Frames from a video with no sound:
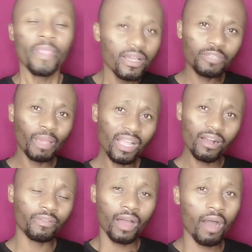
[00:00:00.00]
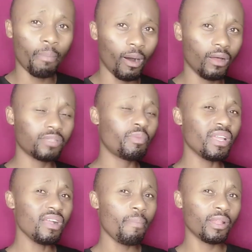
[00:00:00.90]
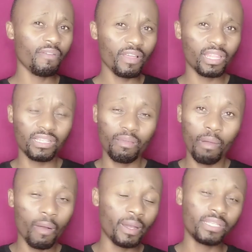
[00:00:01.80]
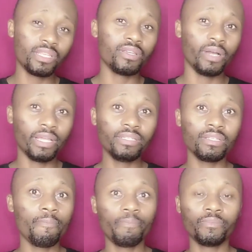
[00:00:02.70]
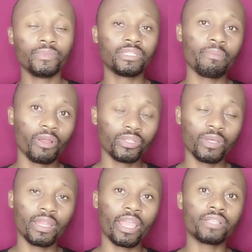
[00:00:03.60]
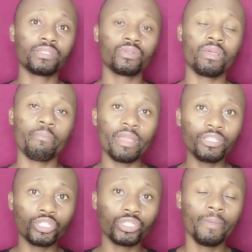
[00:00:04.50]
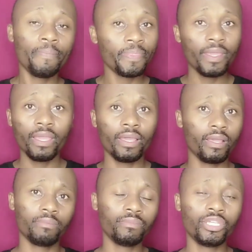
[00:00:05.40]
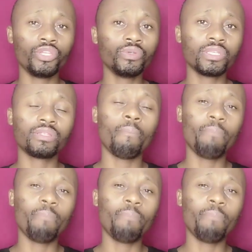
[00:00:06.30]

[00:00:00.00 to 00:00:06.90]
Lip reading: Speaking about the fact that the power is in your hands, Samkelo Zwane gets into the match and he uses the